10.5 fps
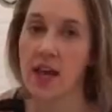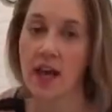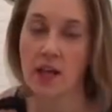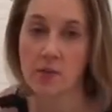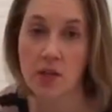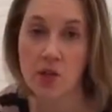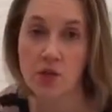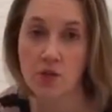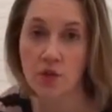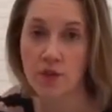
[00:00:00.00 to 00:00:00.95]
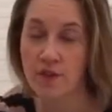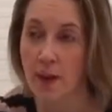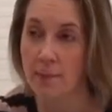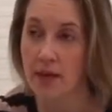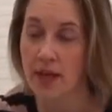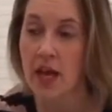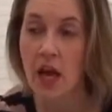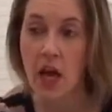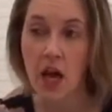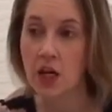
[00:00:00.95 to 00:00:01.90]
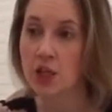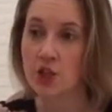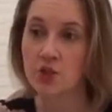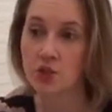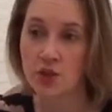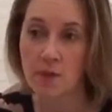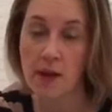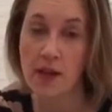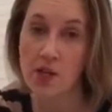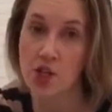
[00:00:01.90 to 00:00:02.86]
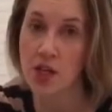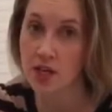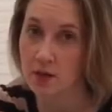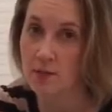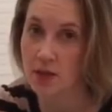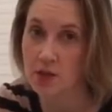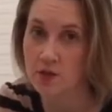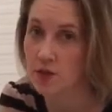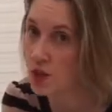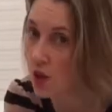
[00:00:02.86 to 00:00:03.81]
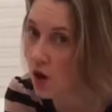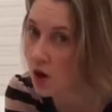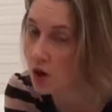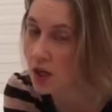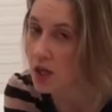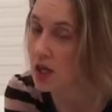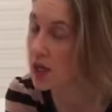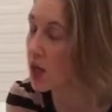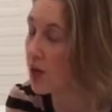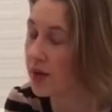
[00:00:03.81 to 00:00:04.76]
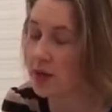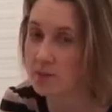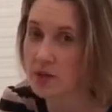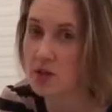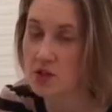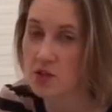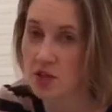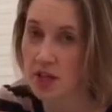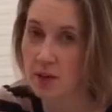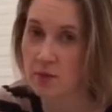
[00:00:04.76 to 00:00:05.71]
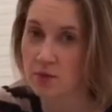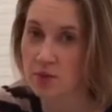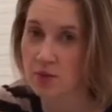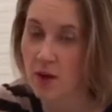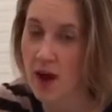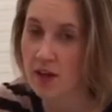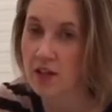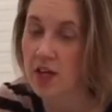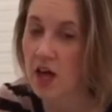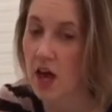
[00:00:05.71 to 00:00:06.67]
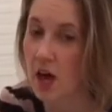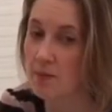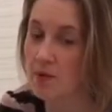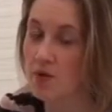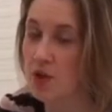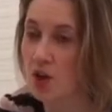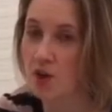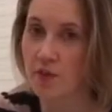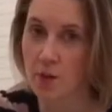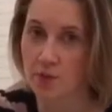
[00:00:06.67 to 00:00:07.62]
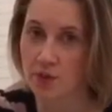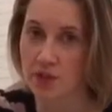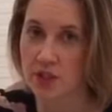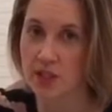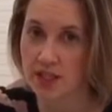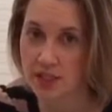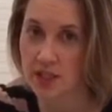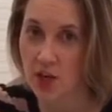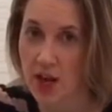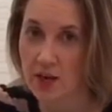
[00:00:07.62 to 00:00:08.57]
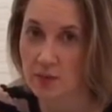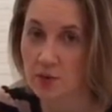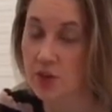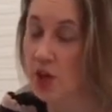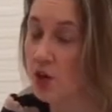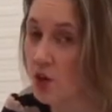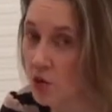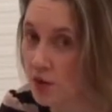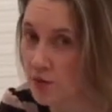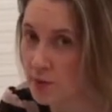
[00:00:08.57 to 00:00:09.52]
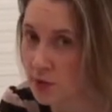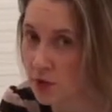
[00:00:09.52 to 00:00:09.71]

again, can be used for all the family. I should also mention it can be used for the dog, it can be used on animals as well. None of our products are tested on animals and all of them are